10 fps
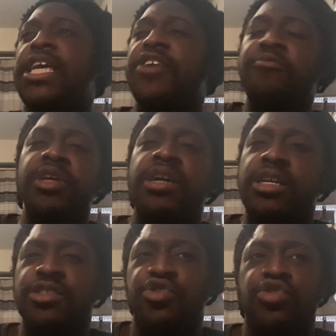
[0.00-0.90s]
Give me a
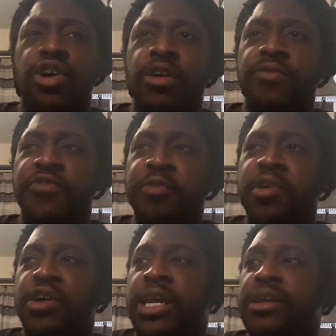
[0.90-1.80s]
good, strong
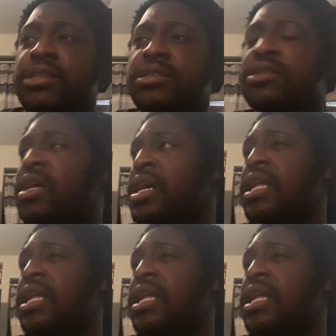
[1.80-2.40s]
female character